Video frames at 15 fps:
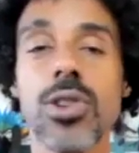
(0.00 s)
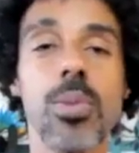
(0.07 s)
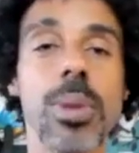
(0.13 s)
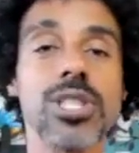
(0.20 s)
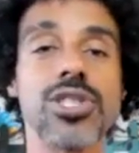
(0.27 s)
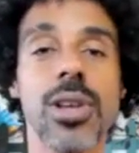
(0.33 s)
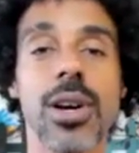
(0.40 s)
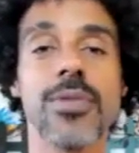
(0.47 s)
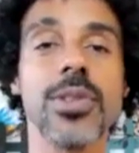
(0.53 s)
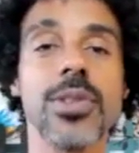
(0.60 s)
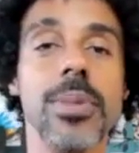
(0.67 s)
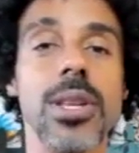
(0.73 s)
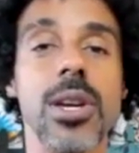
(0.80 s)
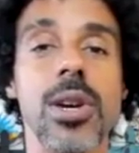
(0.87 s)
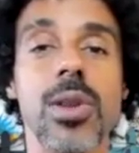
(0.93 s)
much love to
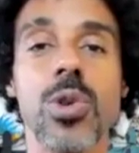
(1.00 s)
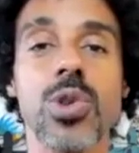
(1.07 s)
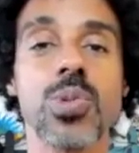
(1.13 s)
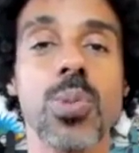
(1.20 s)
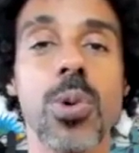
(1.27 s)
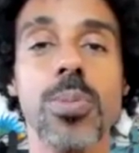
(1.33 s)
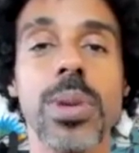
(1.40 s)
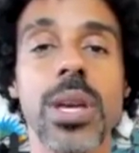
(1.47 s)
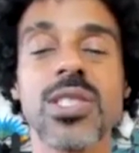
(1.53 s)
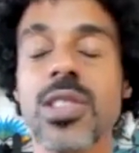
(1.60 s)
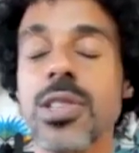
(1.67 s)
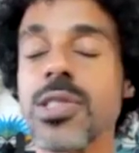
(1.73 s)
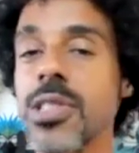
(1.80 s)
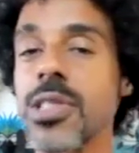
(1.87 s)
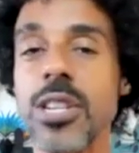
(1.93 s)
many of those womb beings,
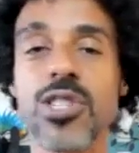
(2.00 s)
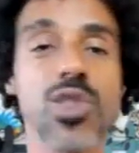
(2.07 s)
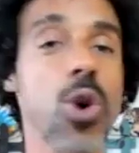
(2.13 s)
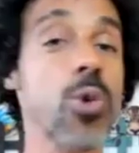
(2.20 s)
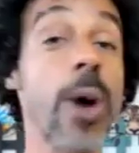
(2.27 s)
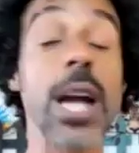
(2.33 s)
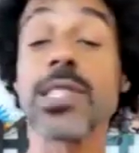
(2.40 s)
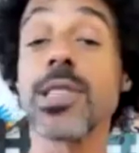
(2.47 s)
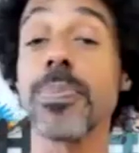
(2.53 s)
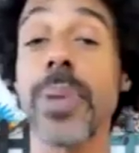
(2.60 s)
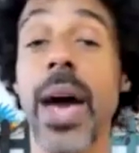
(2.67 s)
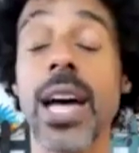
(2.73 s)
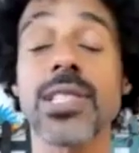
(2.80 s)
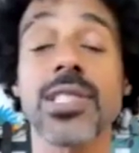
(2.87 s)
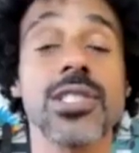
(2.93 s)
because there's no rites of
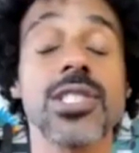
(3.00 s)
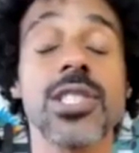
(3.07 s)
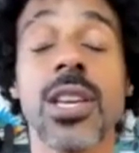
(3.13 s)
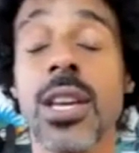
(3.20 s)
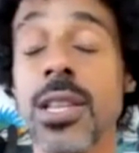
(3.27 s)
passage.